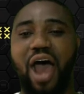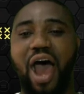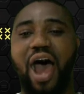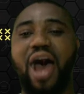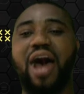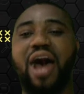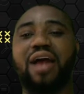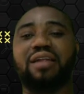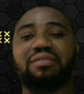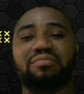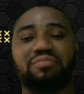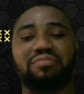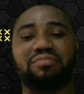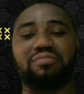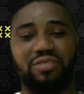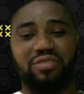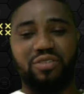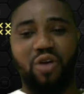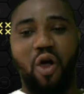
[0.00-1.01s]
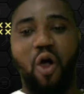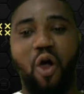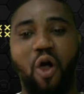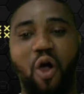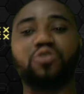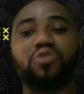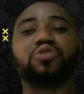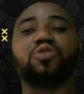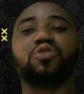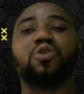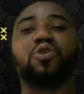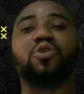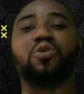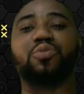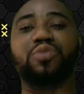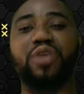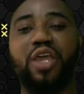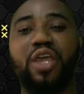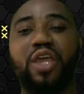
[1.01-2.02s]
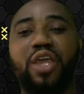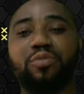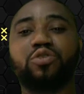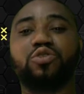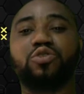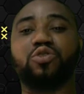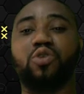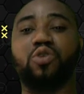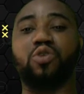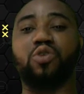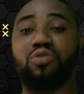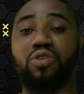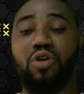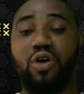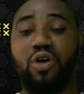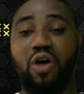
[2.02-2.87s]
and also be able to